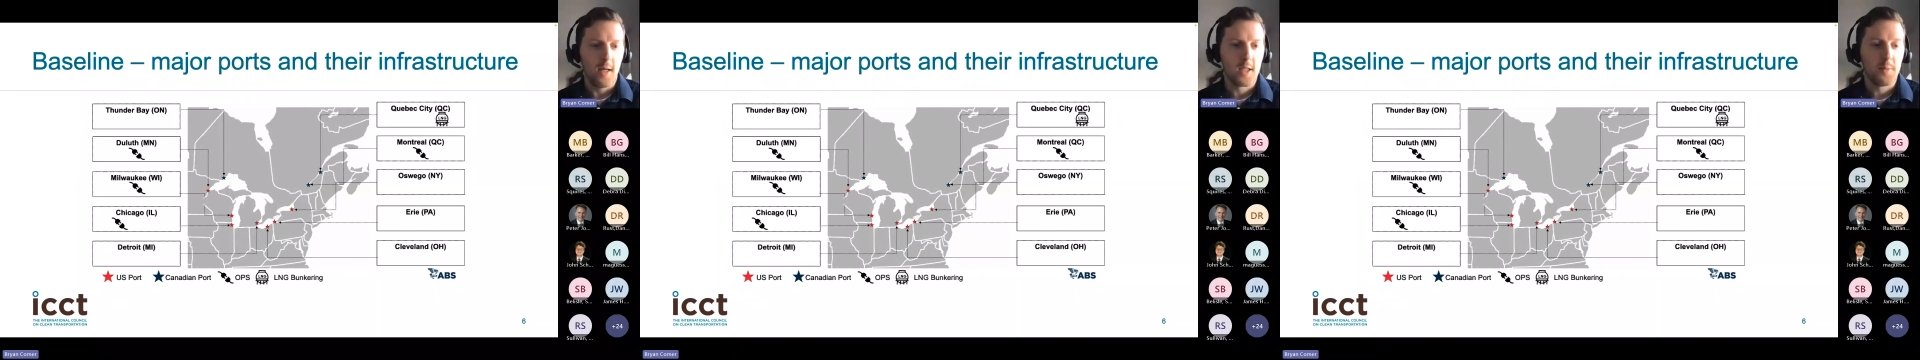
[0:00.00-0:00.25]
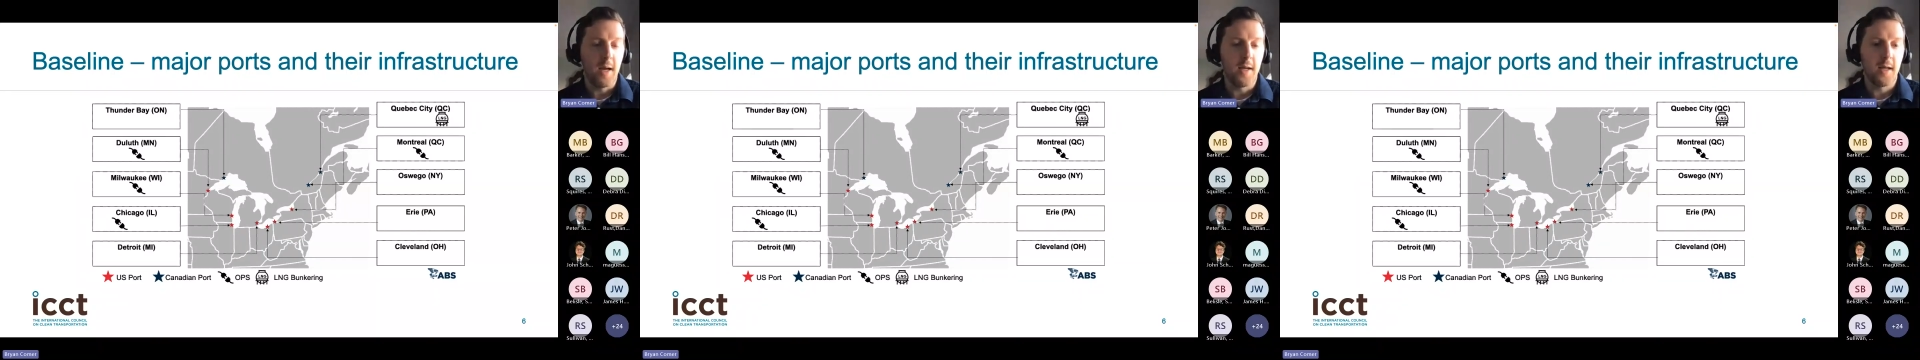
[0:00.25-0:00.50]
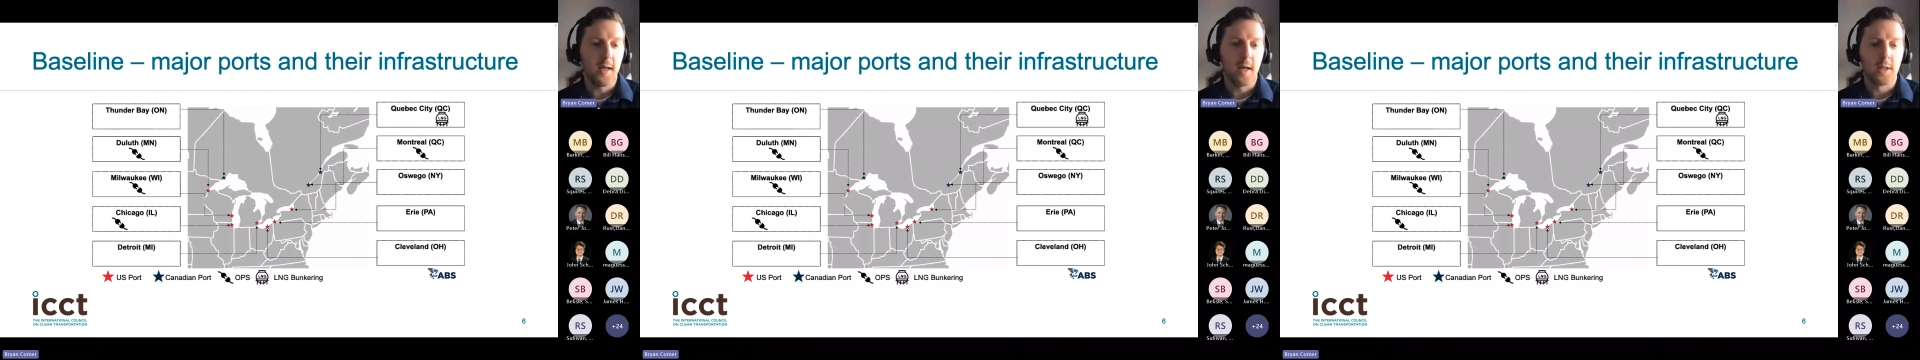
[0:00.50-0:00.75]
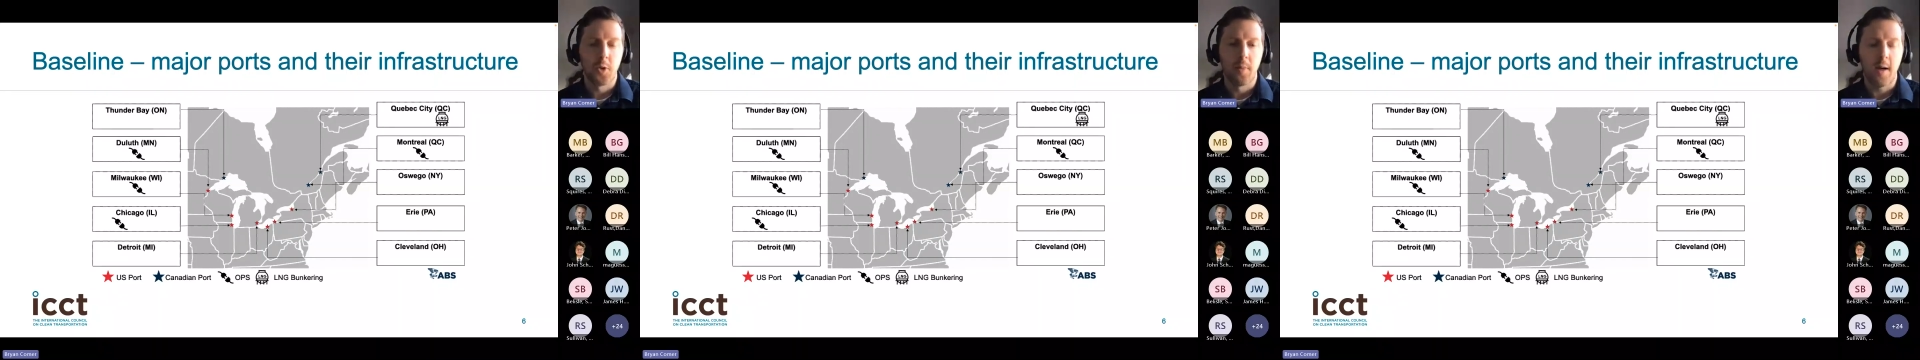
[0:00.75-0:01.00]
expanding
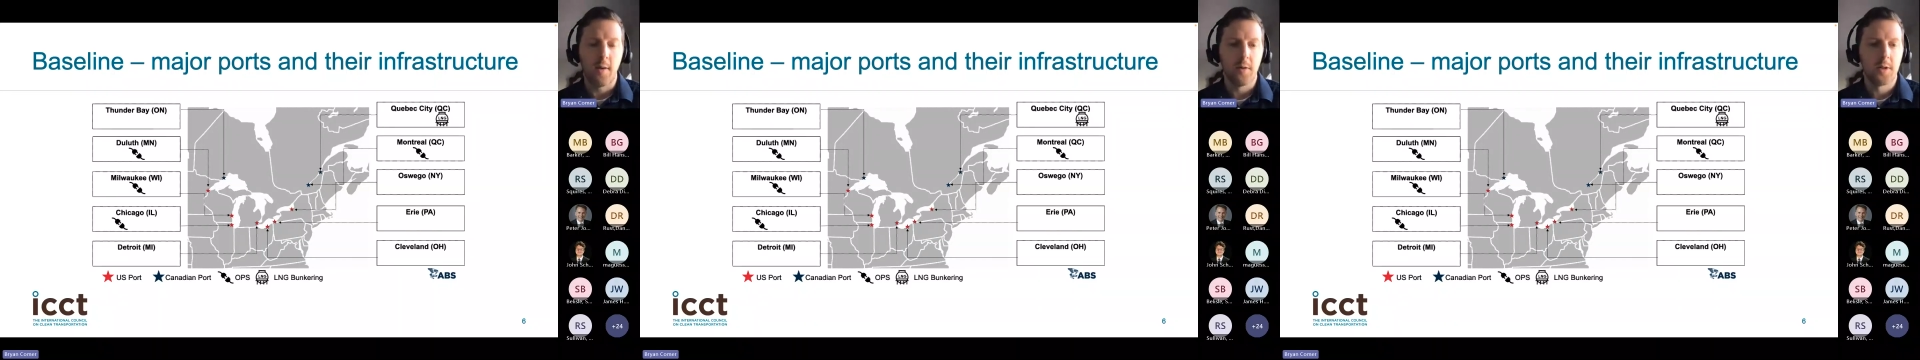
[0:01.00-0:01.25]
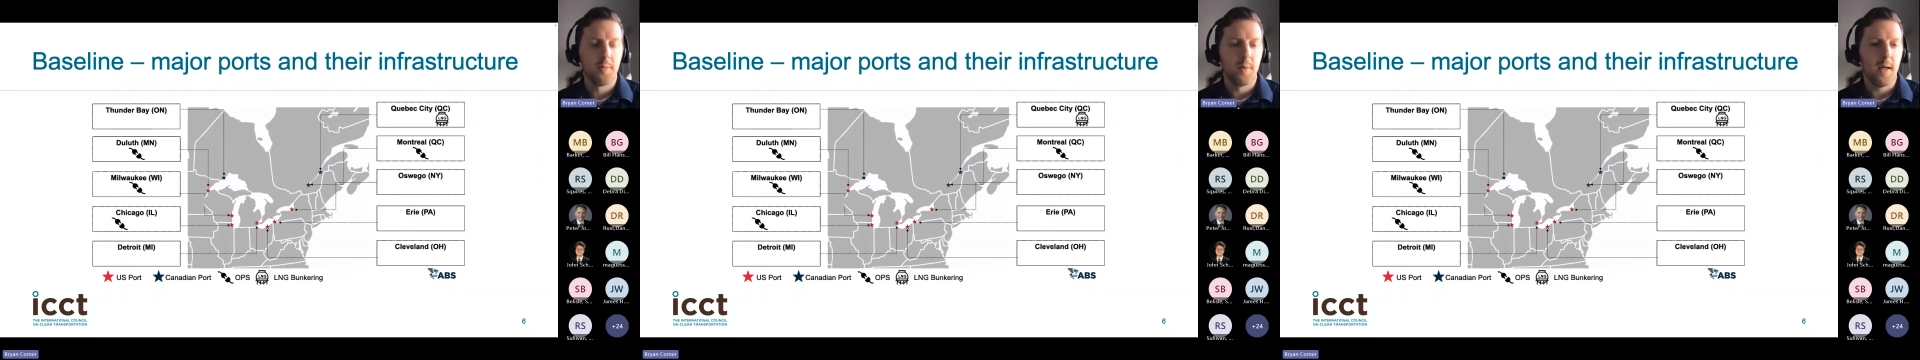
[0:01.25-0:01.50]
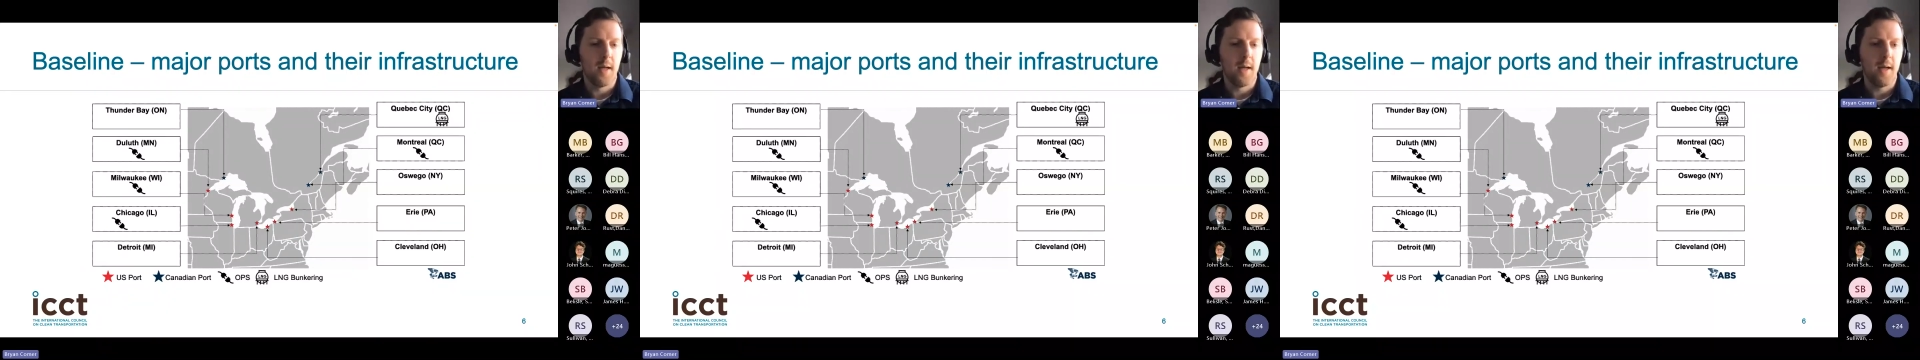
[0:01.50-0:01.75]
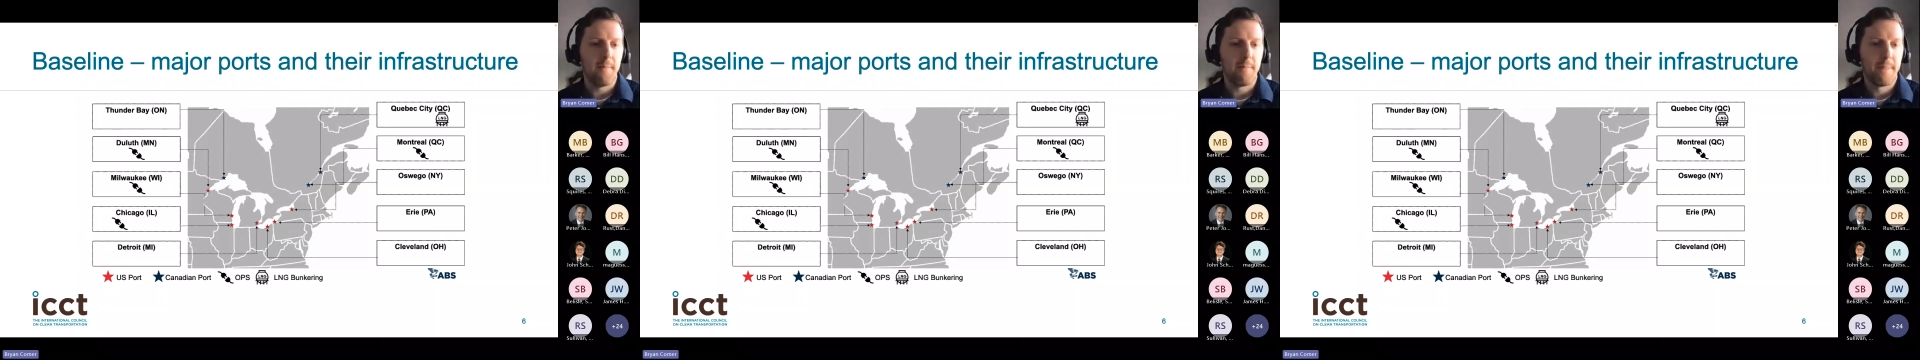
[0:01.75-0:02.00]
onshore power
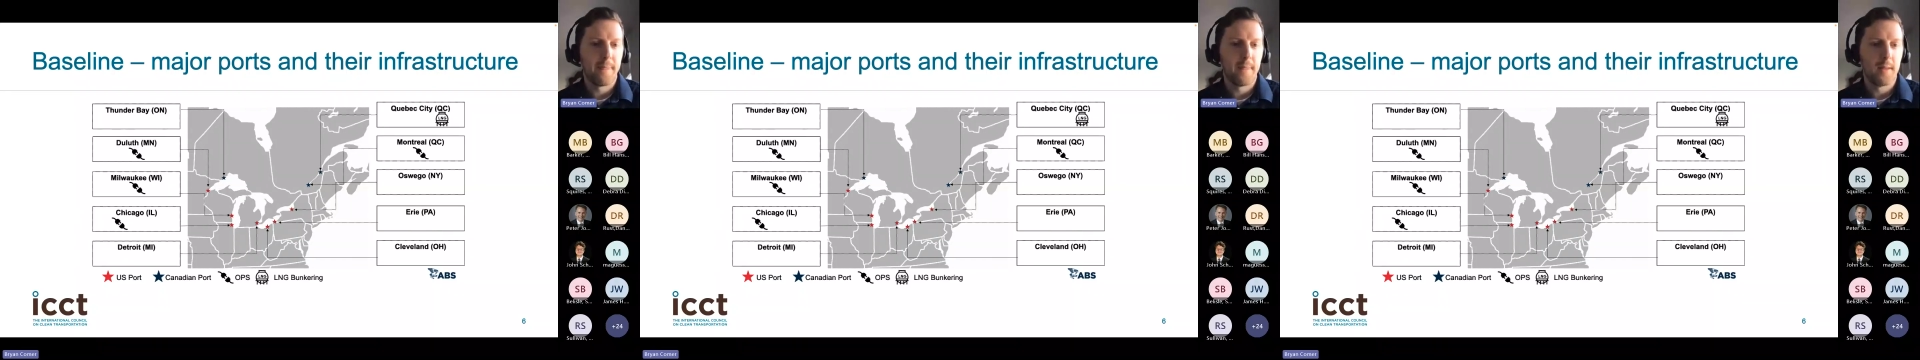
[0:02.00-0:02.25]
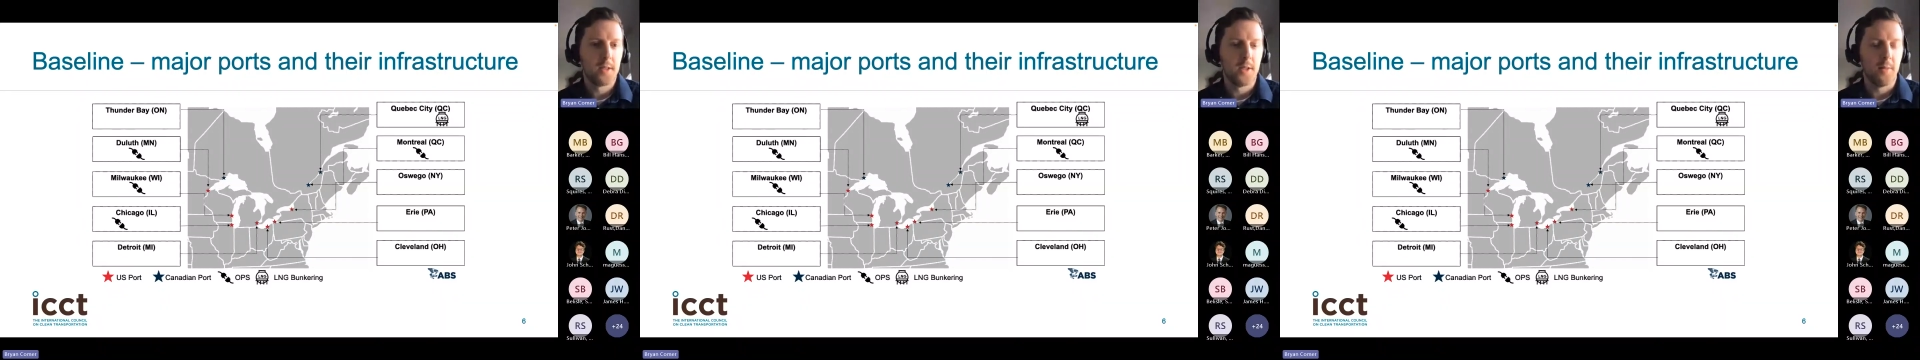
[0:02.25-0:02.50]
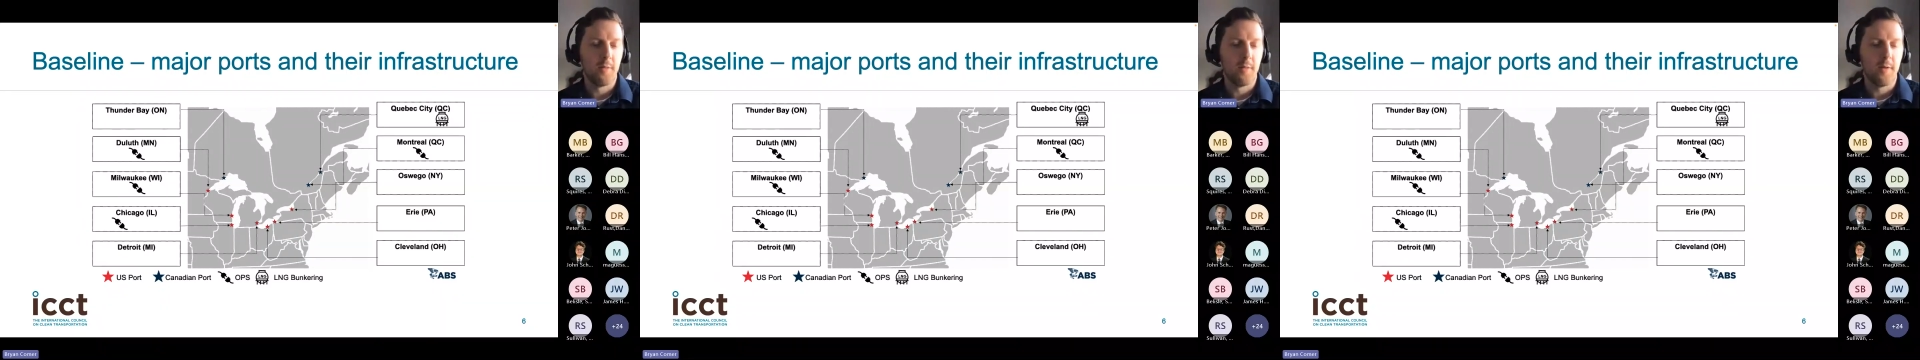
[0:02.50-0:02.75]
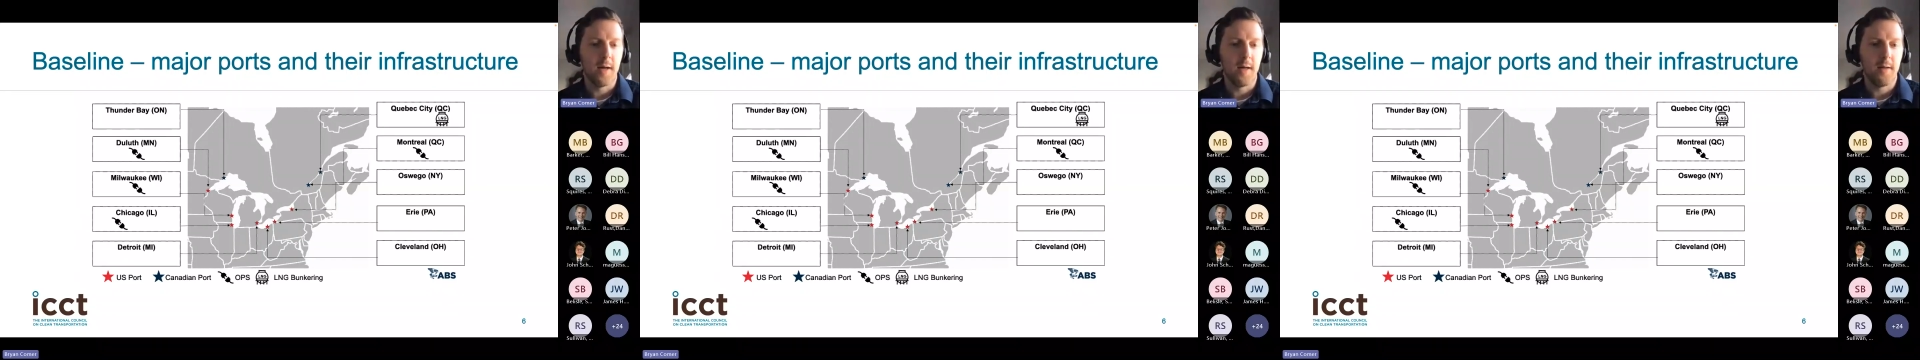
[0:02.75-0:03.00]
supply to
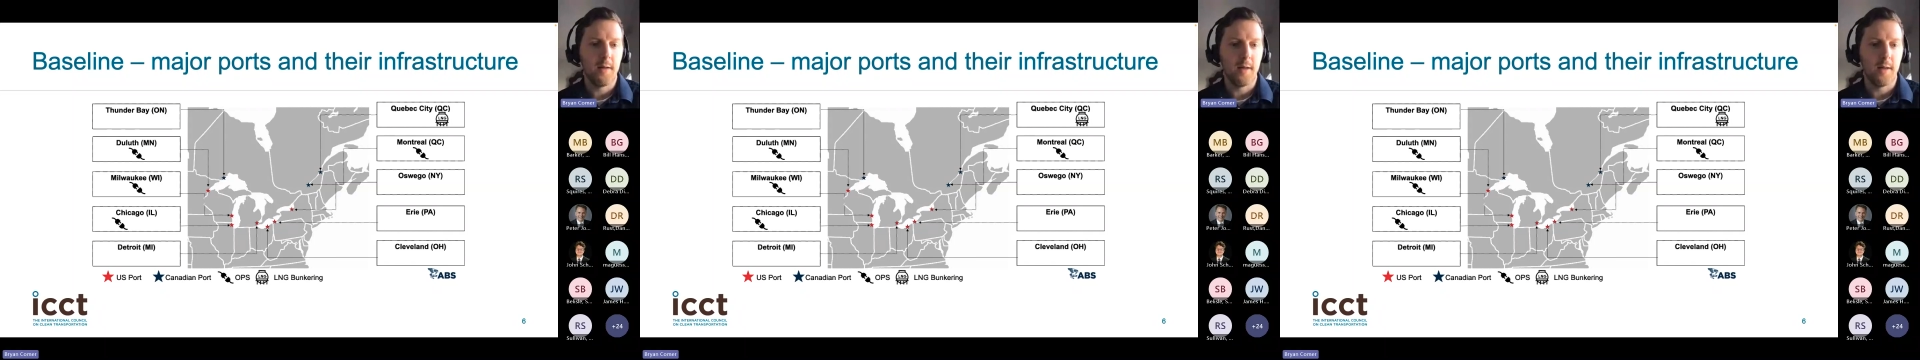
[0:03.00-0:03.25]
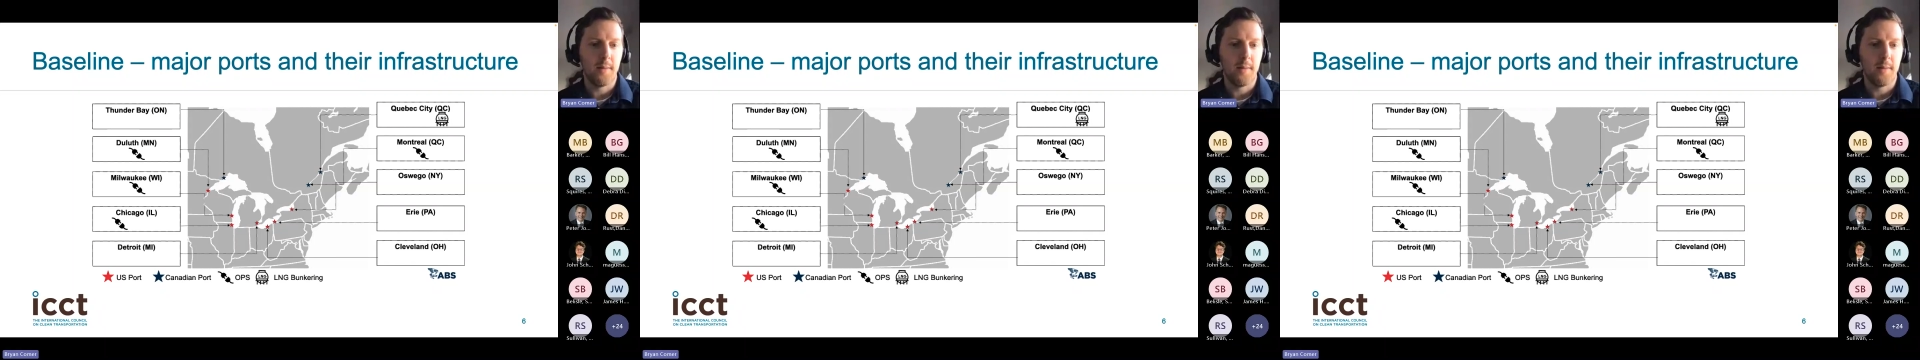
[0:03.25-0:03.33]
provide